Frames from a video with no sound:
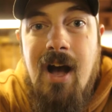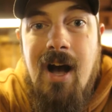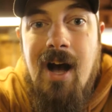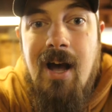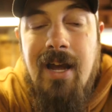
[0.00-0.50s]

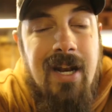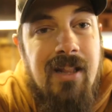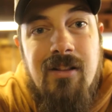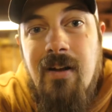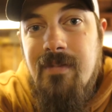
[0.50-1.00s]
And
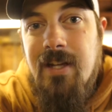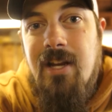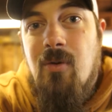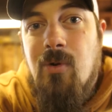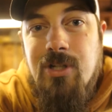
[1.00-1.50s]
I'd love to
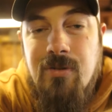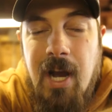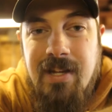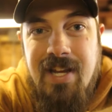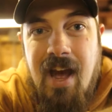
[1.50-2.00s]
hear what you
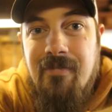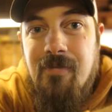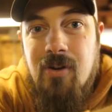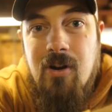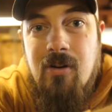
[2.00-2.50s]
guys have
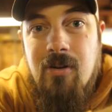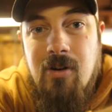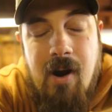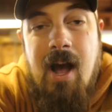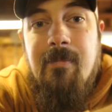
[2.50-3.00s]
for
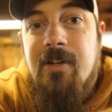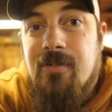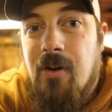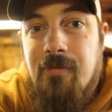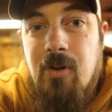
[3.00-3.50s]
your hobby.
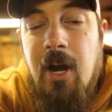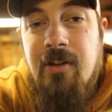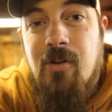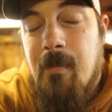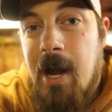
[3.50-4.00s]
So if you
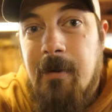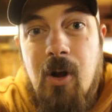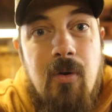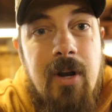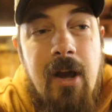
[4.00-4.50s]
guys don't mind,
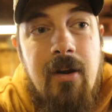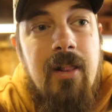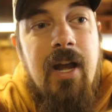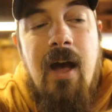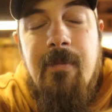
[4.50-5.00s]
go down in
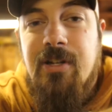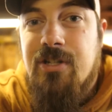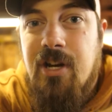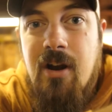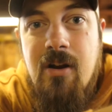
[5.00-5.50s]
the comments,
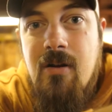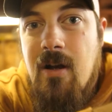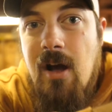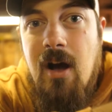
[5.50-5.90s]
share